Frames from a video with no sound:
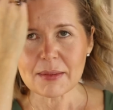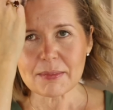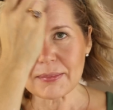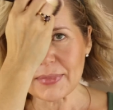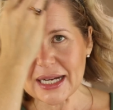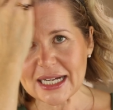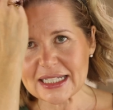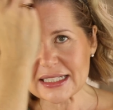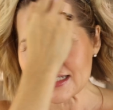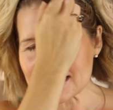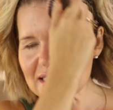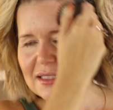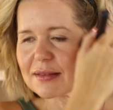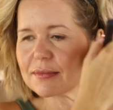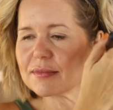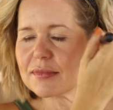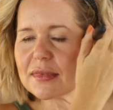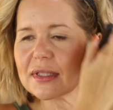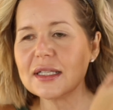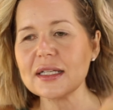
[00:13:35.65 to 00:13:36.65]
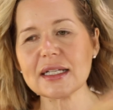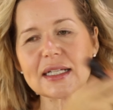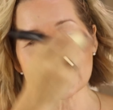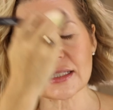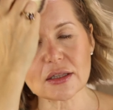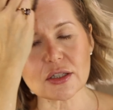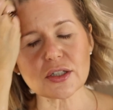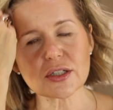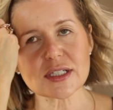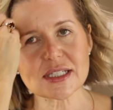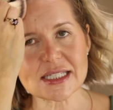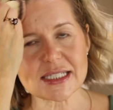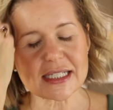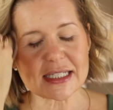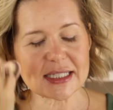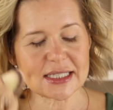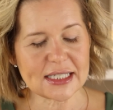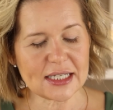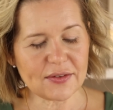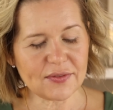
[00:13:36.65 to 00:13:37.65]
But it looks
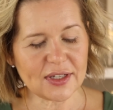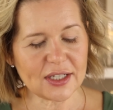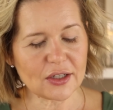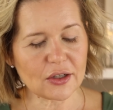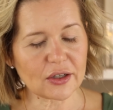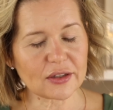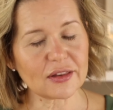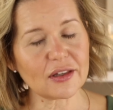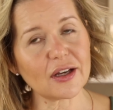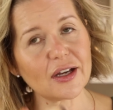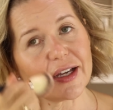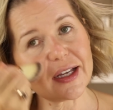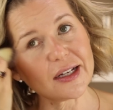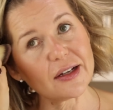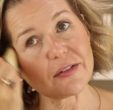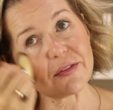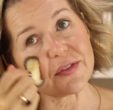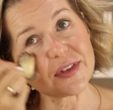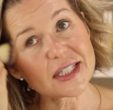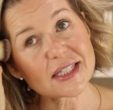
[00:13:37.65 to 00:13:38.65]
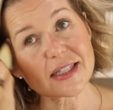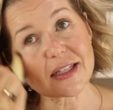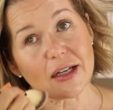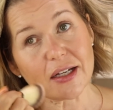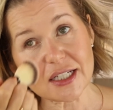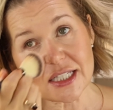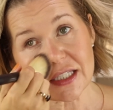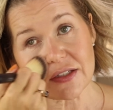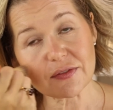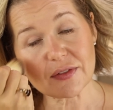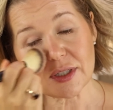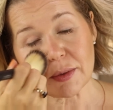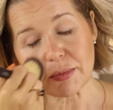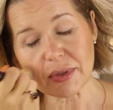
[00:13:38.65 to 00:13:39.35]
deceiving online of the size of it,